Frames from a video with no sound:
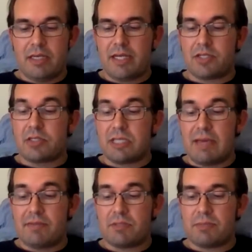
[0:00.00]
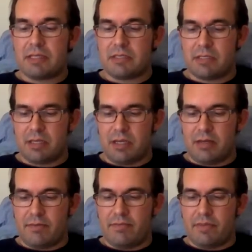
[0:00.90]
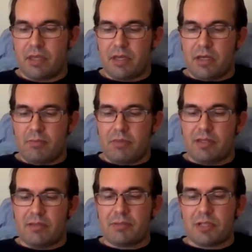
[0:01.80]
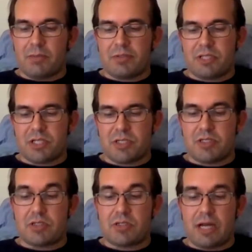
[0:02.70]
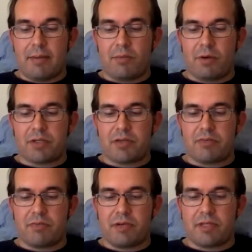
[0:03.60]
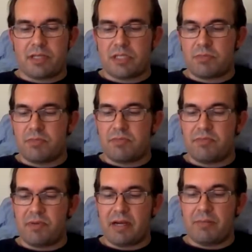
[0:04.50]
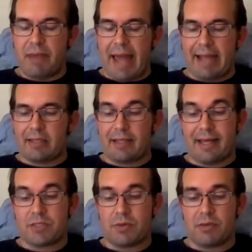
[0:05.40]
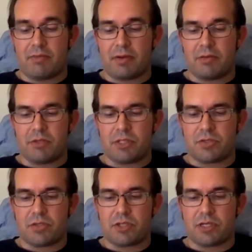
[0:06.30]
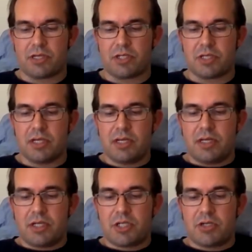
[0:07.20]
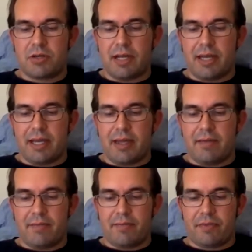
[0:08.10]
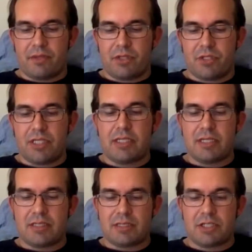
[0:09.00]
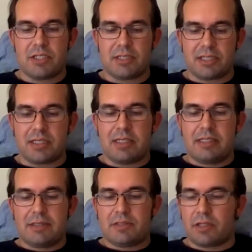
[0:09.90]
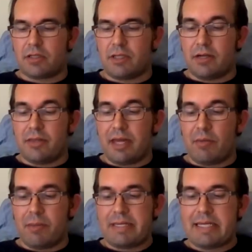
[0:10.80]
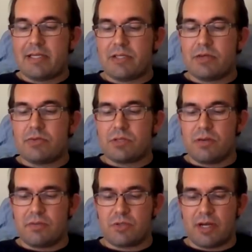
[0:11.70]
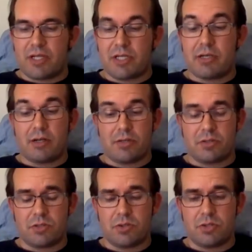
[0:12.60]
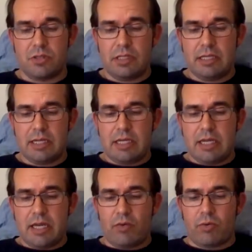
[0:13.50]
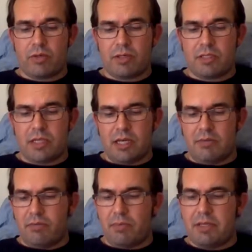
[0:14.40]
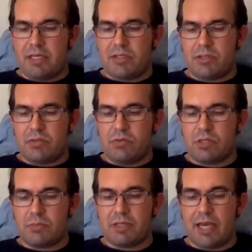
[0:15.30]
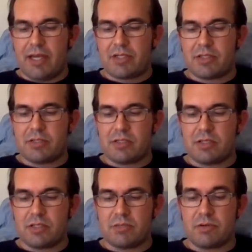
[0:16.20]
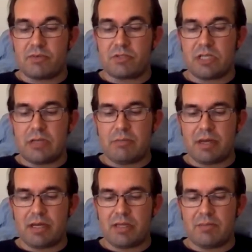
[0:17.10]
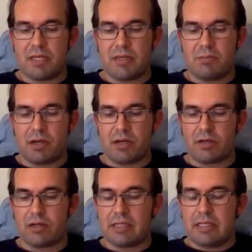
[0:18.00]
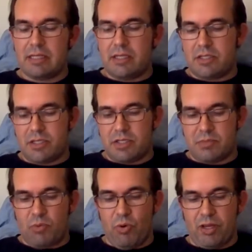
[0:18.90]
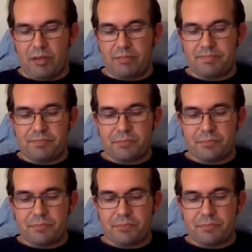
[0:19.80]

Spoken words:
the nation's safest big city. But the liberal opposition to stop, question, and frisk has been fighting back, and last week, federal district judge Shira A. Sheedlin declared the NYPD's use of the strategy unconstitutional and ordered a set of remedies whose implications is to be overseen by an independent monitor she has appointed.